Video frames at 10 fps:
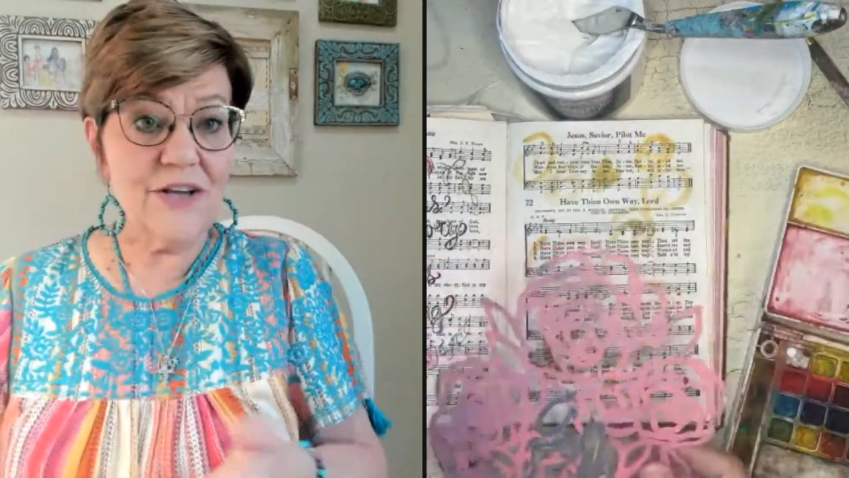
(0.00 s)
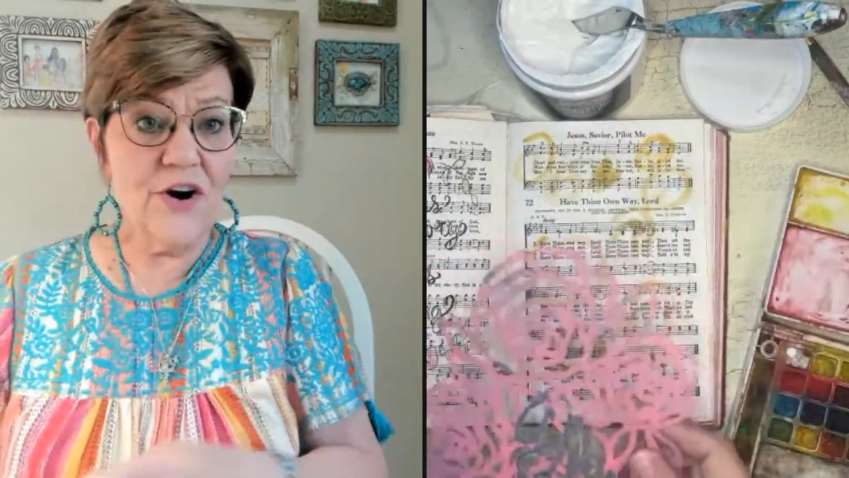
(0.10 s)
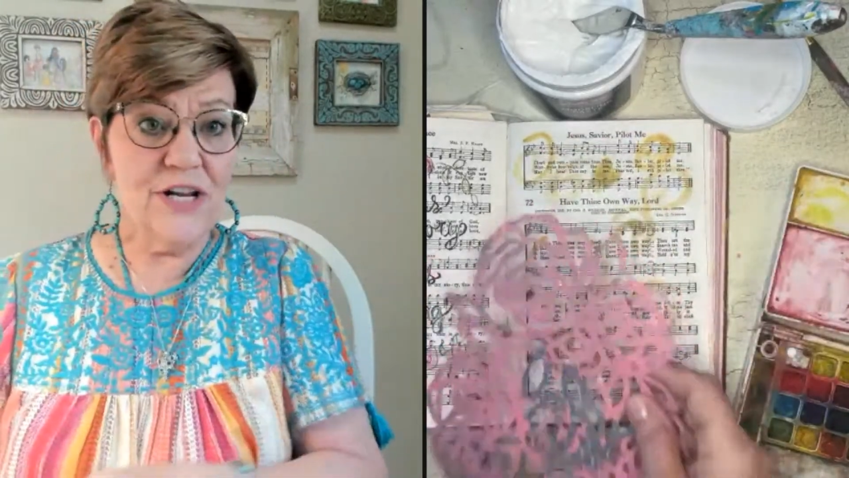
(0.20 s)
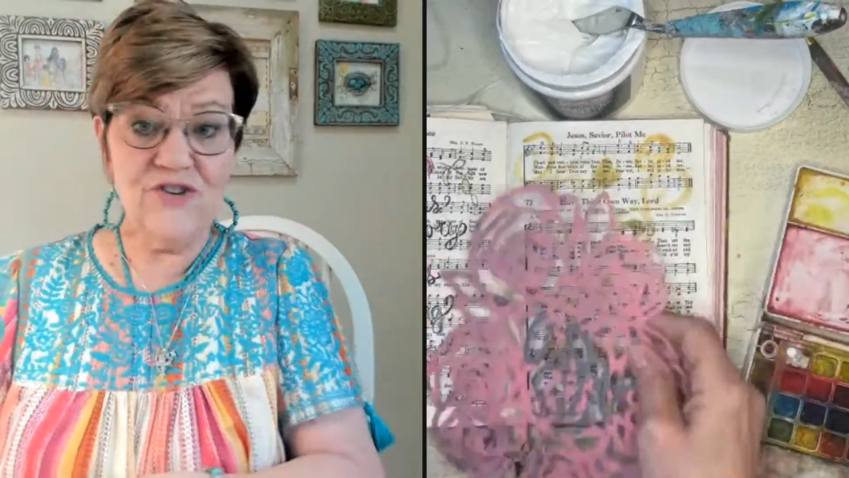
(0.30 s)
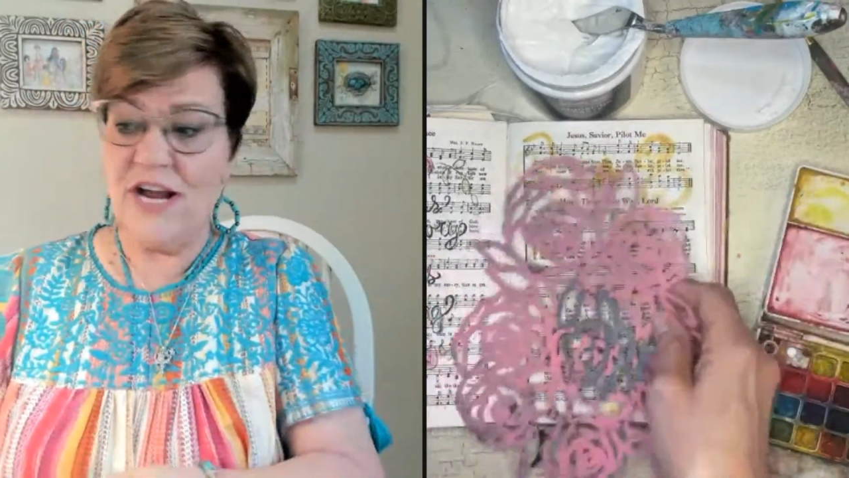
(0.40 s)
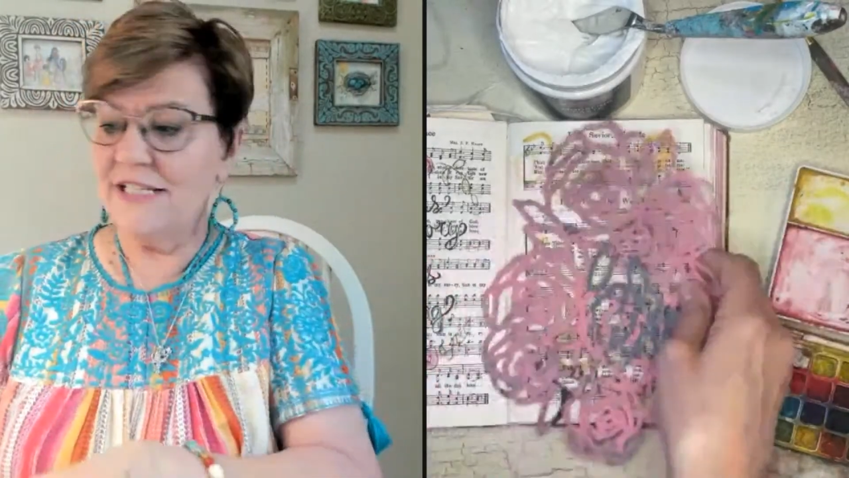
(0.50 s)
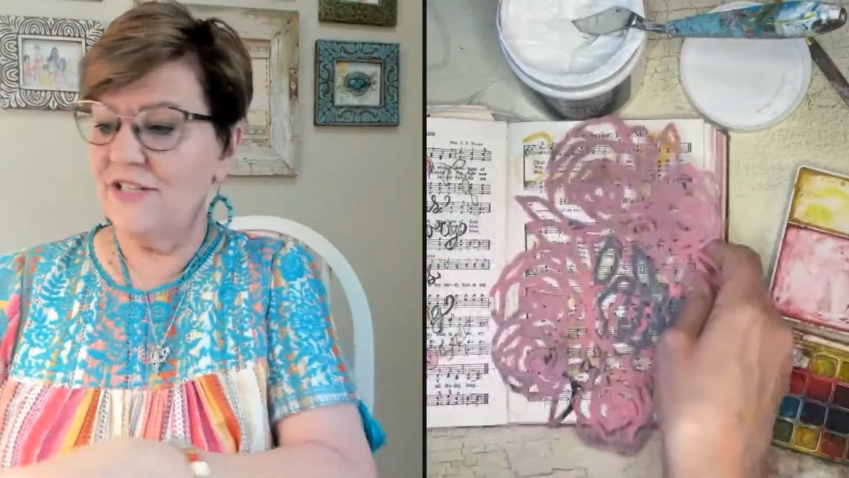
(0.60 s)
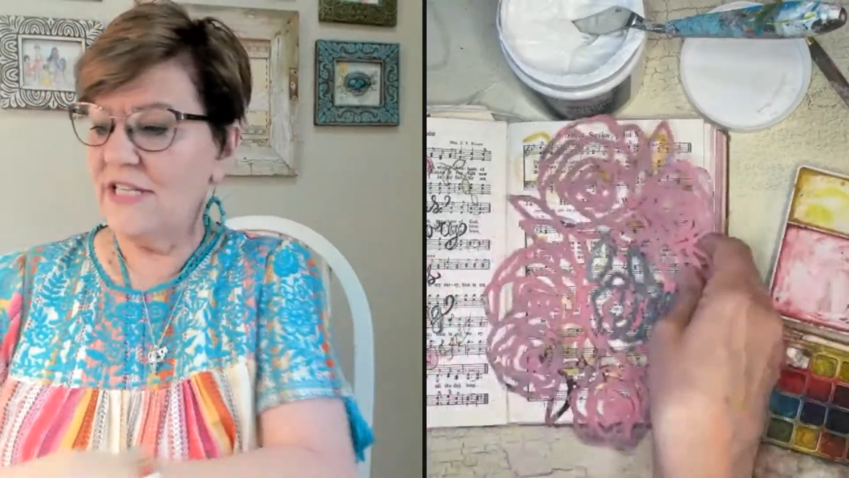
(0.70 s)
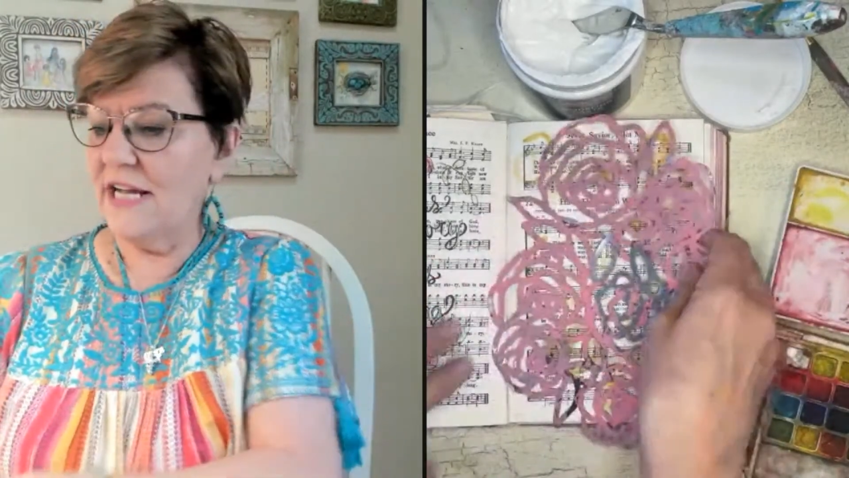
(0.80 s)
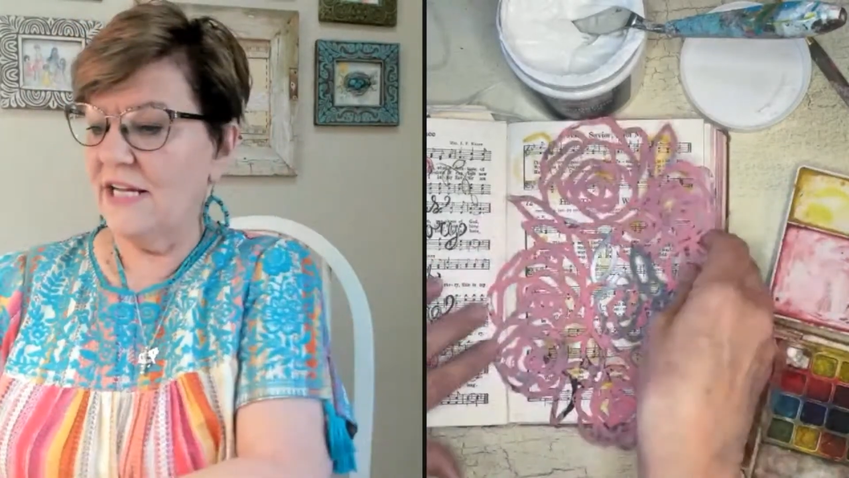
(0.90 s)
already dry to
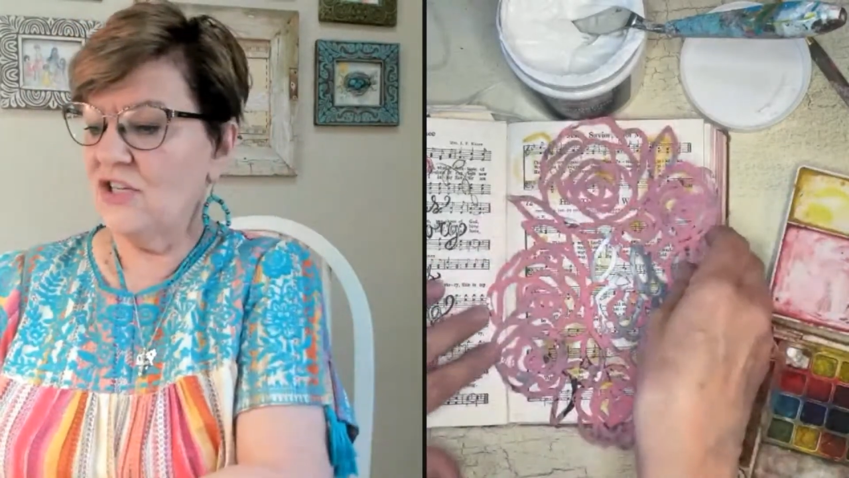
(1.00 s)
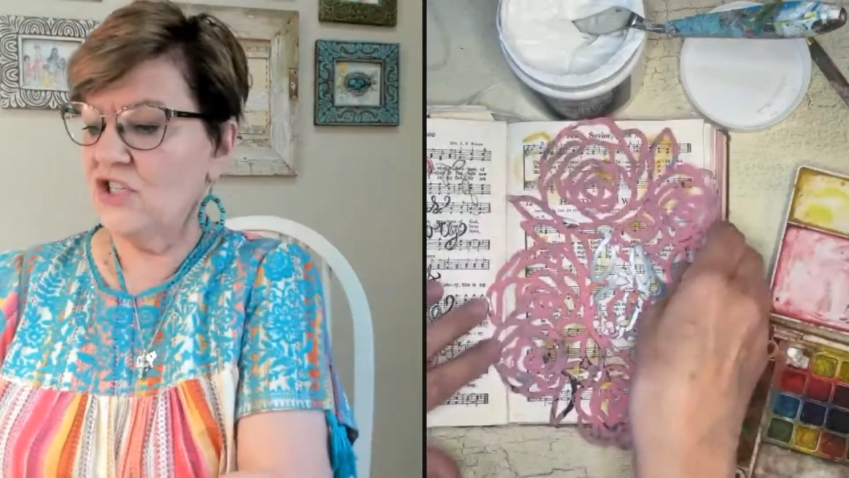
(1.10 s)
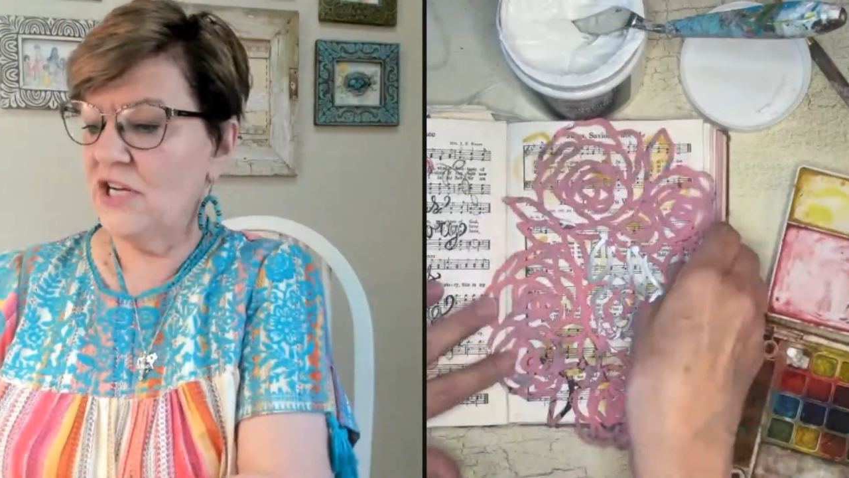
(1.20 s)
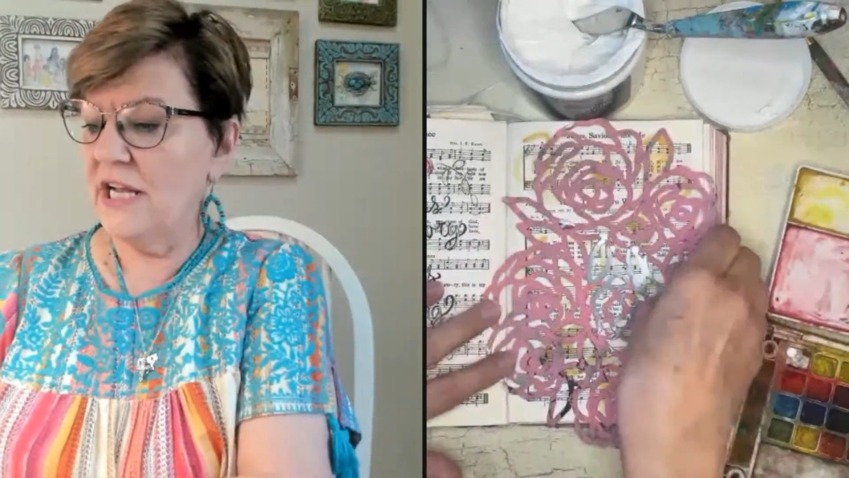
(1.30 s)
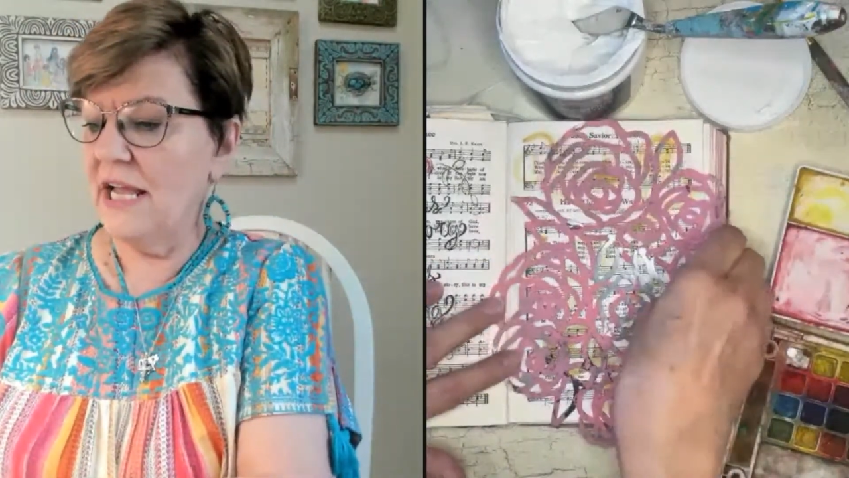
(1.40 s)
touch,